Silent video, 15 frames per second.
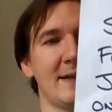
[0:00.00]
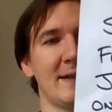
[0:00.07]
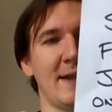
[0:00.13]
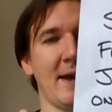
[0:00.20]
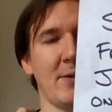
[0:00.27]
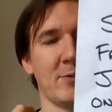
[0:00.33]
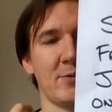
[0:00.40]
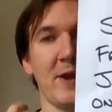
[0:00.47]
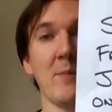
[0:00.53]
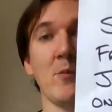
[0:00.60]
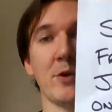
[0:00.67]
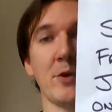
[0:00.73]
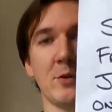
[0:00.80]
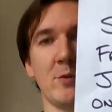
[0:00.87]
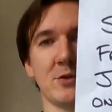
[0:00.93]
Now, then
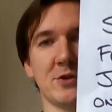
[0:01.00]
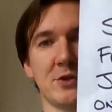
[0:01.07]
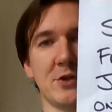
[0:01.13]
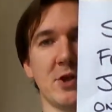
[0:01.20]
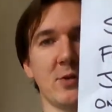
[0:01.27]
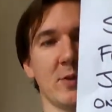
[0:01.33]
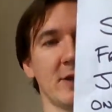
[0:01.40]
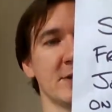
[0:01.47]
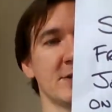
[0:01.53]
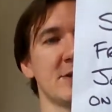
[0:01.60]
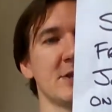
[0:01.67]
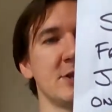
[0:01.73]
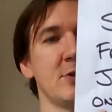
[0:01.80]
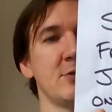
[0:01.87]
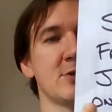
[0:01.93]
what you want to do
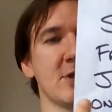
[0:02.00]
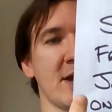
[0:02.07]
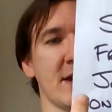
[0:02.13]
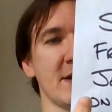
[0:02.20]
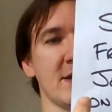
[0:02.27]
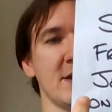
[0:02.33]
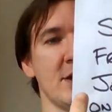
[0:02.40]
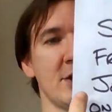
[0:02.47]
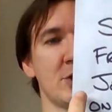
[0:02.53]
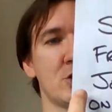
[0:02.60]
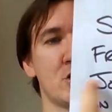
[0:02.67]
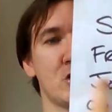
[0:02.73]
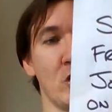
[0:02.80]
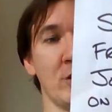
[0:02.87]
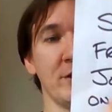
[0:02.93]
is you say
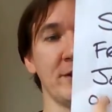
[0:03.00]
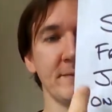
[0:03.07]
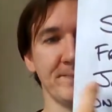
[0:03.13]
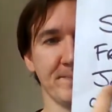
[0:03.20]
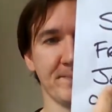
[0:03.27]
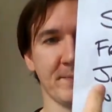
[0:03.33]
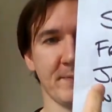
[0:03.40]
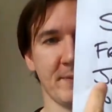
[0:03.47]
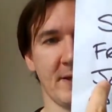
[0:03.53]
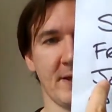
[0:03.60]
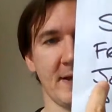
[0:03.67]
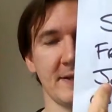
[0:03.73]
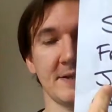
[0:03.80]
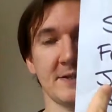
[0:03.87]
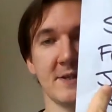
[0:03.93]
join.
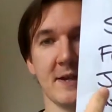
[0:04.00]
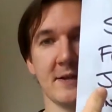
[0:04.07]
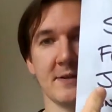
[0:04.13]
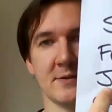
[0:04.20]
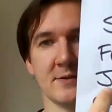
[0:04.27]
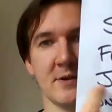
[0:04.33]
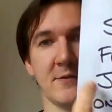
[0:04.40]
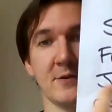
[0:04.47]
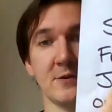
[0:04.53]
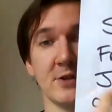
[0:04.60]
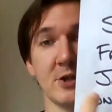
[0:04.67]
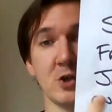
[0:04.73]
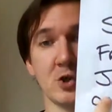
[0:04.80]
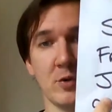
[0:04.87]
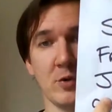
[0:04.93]
In this case, so if you
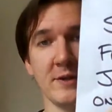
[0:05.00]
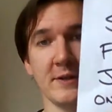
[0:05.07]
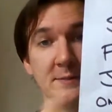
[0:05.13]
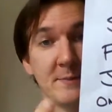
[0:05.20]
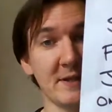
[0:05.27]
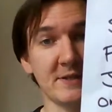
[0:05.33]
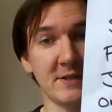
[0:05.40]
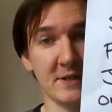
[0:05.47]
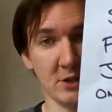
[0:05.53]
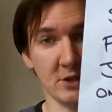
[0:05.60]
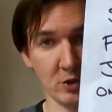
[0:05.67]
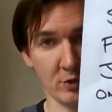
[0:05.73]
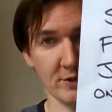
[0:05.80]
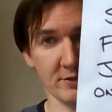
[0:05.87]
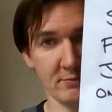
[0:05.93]
say join, this means inner
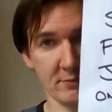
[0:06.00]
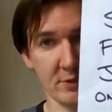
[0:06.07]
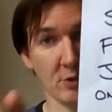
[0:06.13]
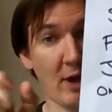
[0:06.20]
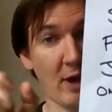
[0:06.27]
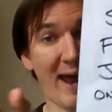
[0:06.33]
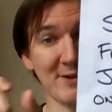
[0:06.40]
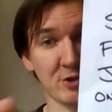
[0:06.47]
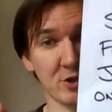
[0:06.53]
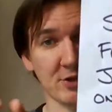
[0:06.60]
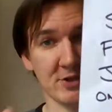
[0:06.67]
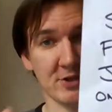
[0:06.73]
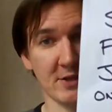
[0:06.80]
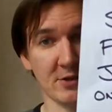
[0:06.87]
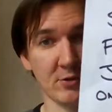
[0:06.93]
join. You can
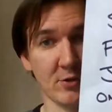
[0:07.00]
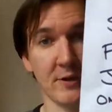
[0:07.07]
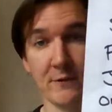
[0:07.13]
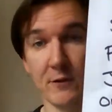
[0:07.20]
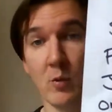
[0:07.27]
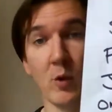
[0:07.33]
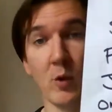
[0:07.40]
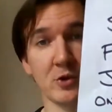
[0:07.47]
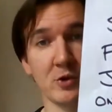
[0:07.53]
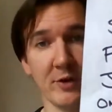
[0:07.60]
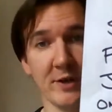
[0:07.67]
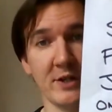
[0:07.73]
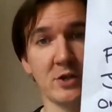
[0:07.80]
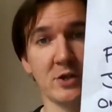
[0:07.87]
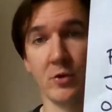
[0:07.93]
just say join. If you want to
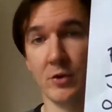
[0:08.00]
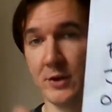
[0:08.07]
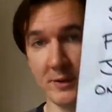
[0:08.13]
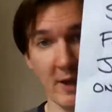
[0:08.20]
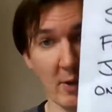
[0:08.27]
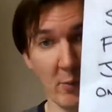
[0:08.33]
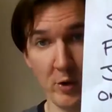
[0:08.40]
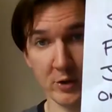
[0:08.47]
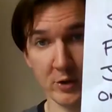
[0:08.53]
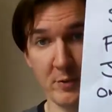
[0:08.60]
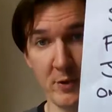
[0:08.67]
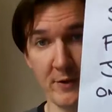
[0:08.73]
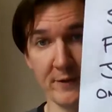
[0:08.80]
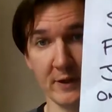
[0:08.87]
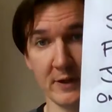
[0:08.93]
write inner join, that works
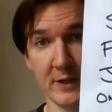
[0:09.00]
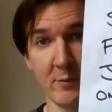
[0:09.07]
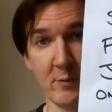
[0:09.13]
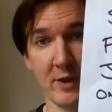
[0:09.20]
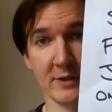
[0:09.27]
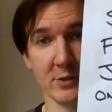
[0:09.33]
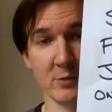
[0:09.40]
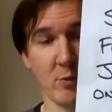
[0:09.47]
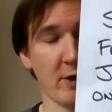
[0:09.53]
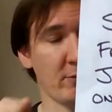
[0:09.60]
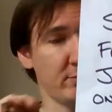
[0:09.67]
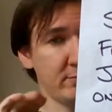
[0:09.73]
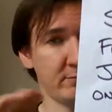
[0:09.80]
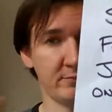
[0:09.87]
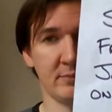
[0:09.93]
perfectly well as well.